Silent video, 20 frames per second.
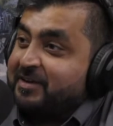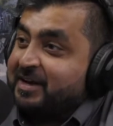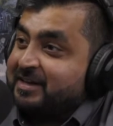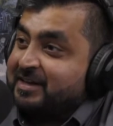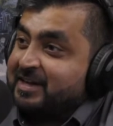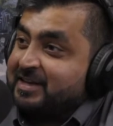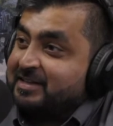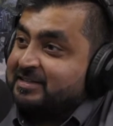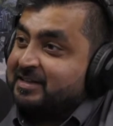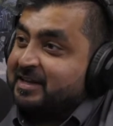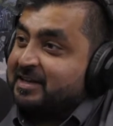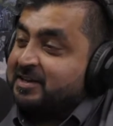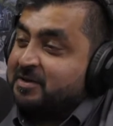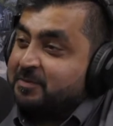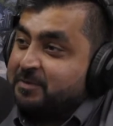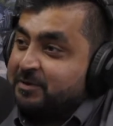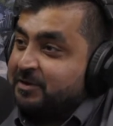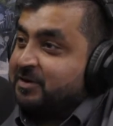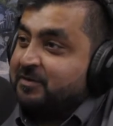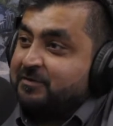a Tesla, you
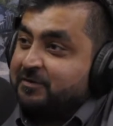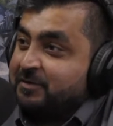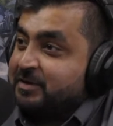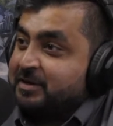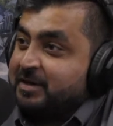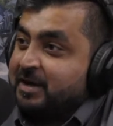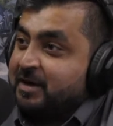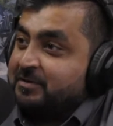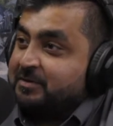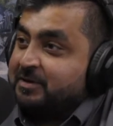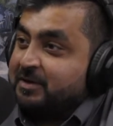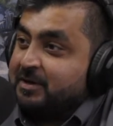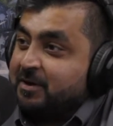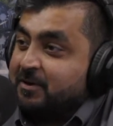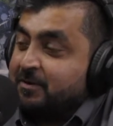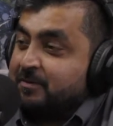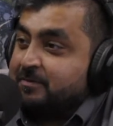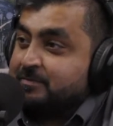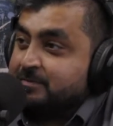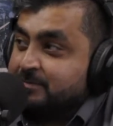put your foot down, you
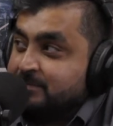go.